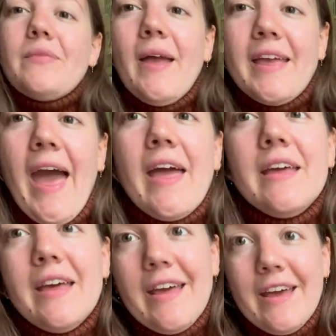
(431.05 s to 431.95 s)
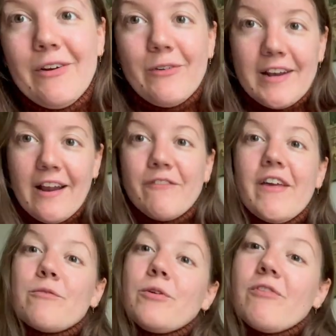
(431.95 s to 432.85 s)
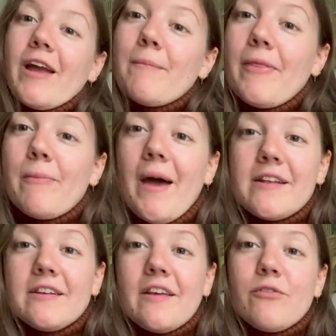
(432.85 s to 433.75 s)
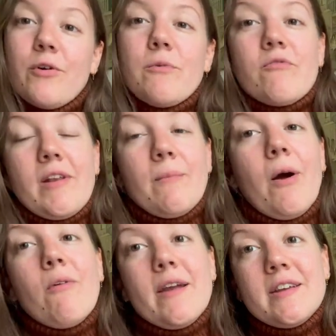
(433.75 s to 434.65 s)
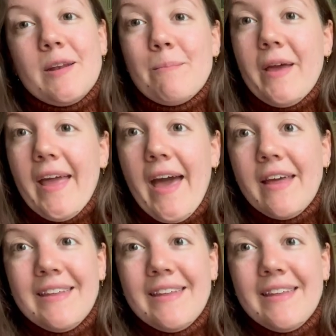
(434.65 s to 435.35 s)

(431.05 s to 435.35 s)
Yeah, really love this. Would recommend the pattern. I thought it was really well written, but yeah,